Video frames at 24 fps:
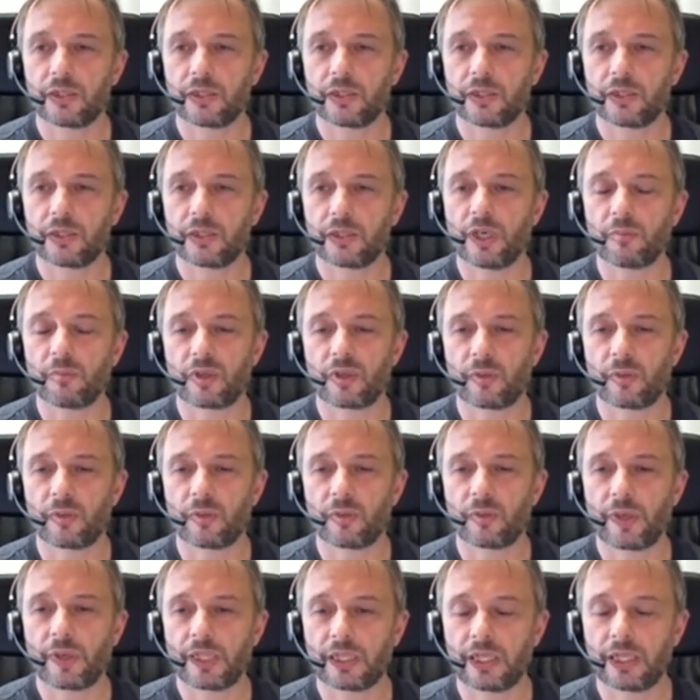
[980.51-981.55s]
to
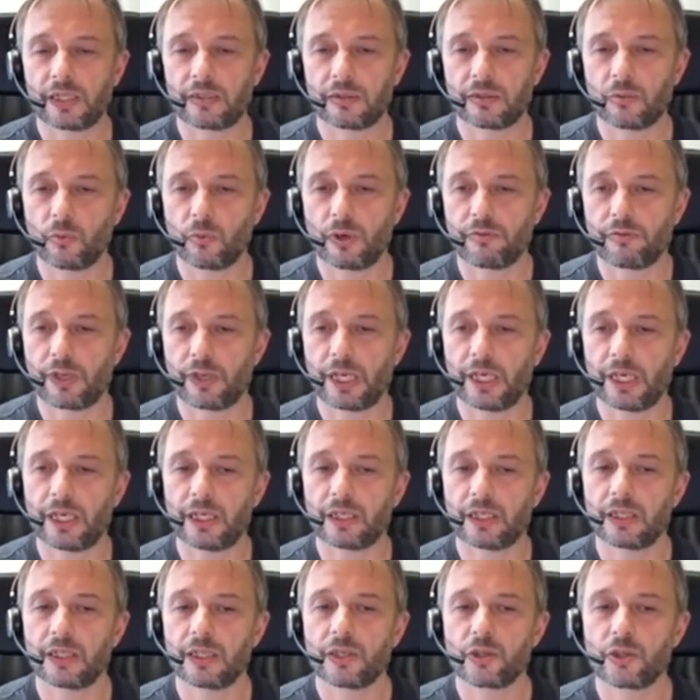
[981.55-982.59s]
implement that with a